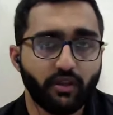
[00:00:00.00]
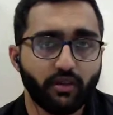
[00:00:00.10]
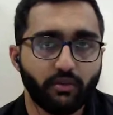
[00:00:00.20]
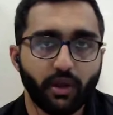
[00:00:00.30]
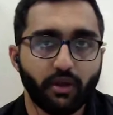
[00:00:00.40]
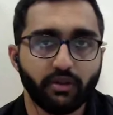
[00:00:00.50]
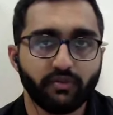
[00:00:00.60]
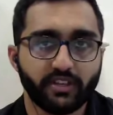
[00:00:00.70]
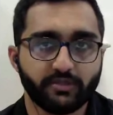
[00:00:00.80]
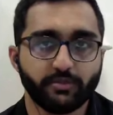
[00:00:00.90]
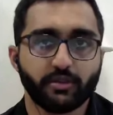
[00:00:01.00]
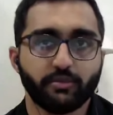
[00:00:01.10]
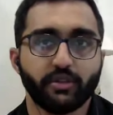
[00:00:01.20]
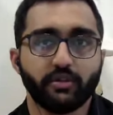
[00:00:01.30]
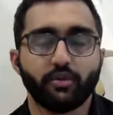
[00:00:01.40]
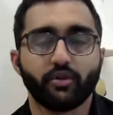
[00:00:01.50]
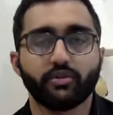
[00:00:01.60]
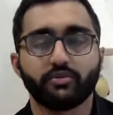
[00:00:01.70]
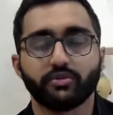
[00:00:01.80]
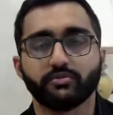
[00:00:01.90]
around investment committee
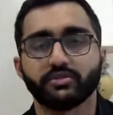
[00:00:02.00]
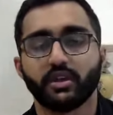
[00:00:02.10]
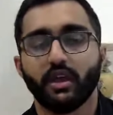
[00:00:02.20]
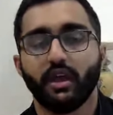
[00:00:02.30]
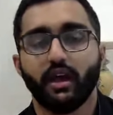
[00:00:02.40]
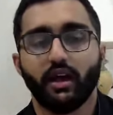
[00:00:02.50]
boardrooms